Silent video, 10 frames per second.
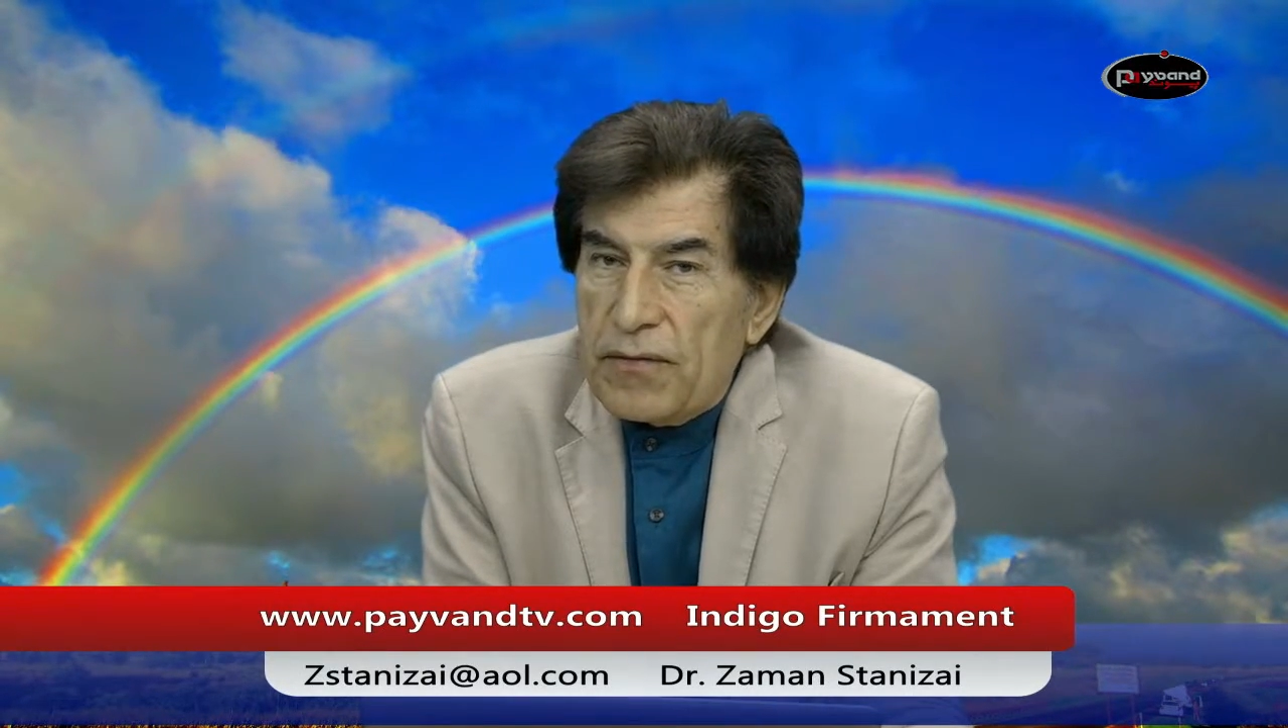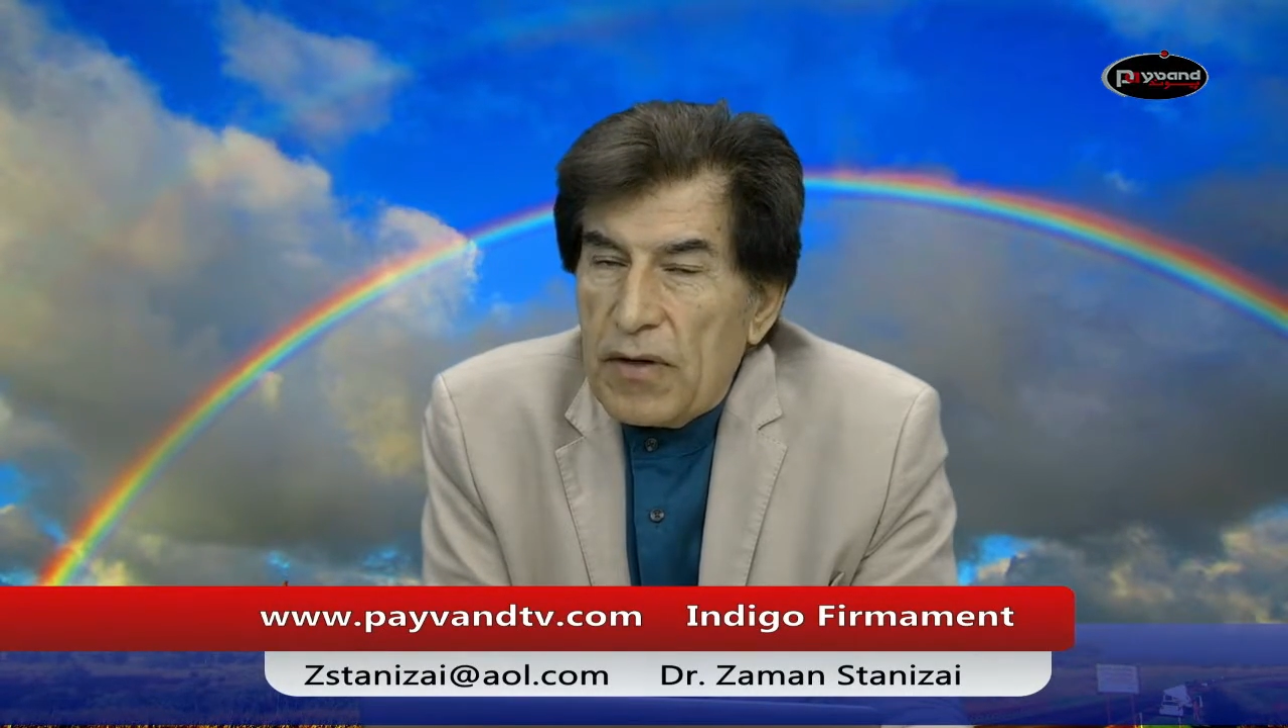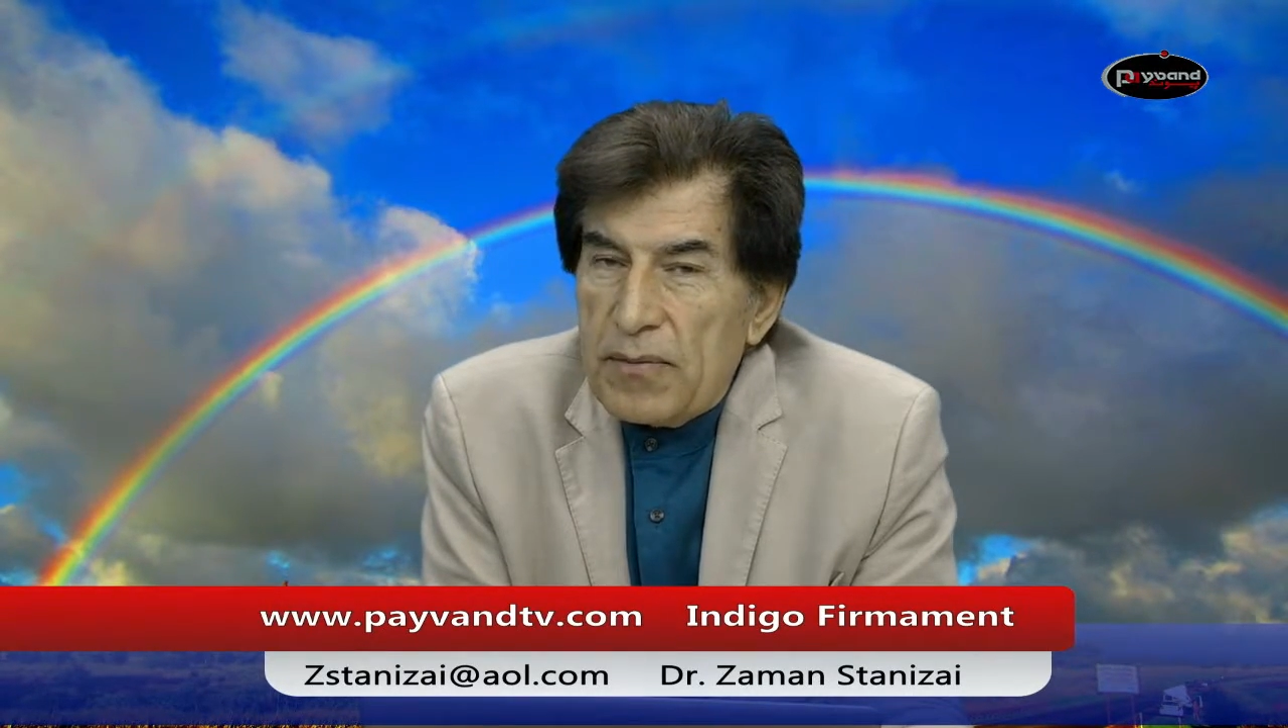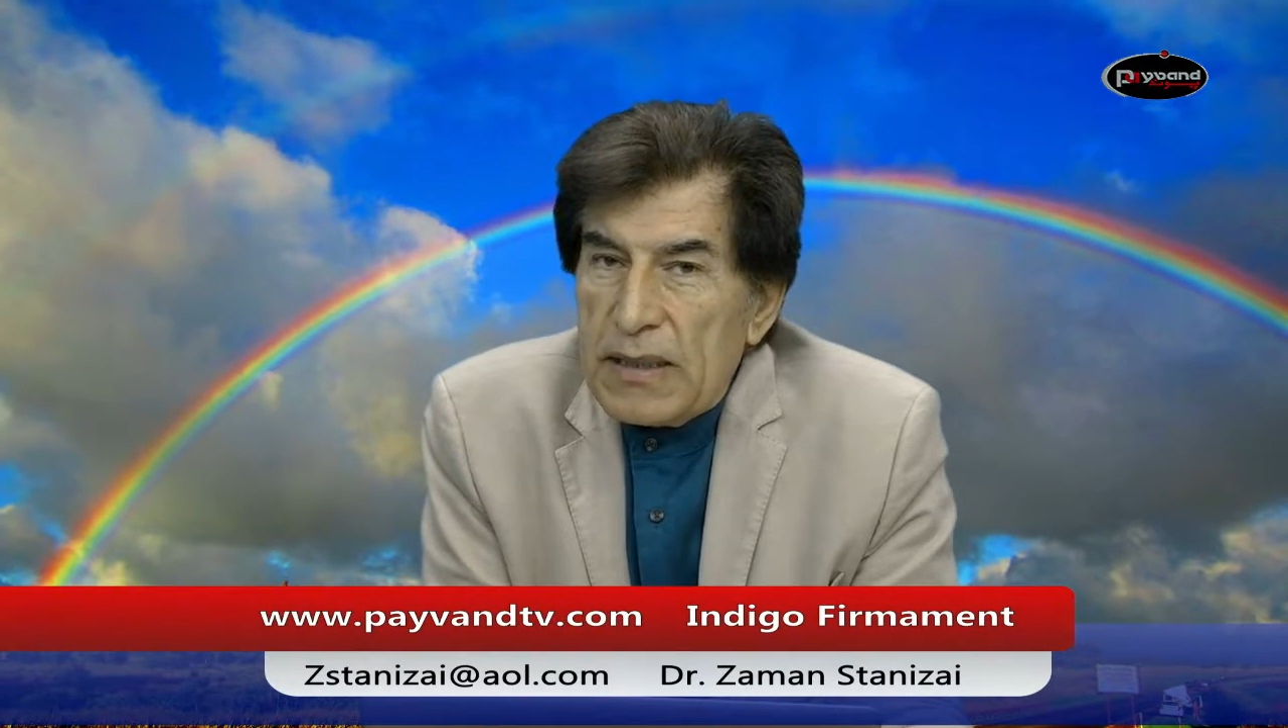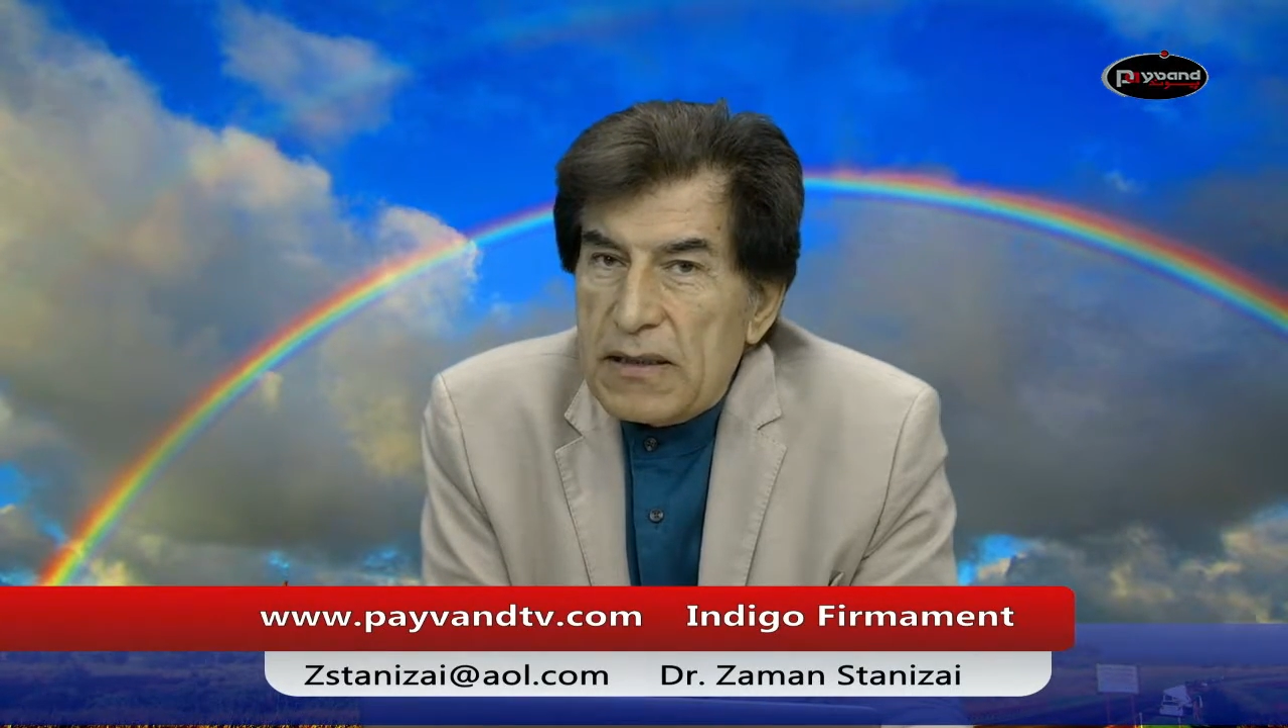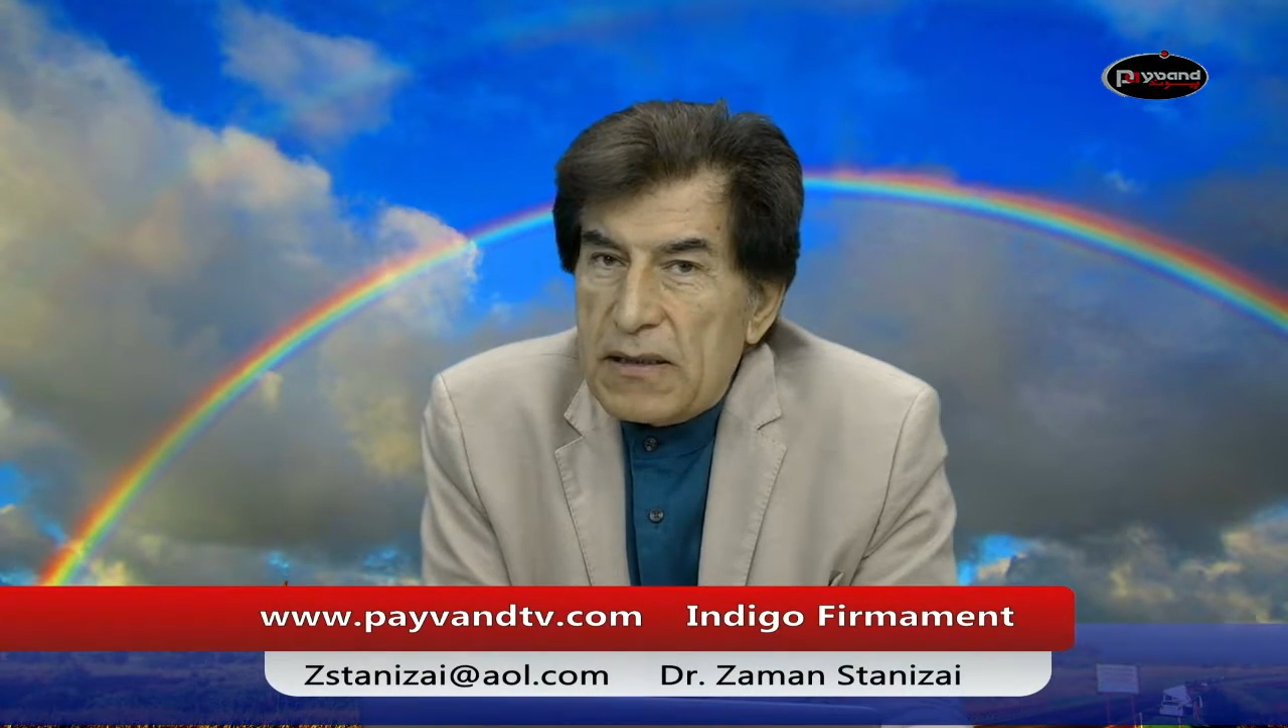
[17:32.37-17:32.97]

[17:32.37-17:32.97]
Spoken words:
from its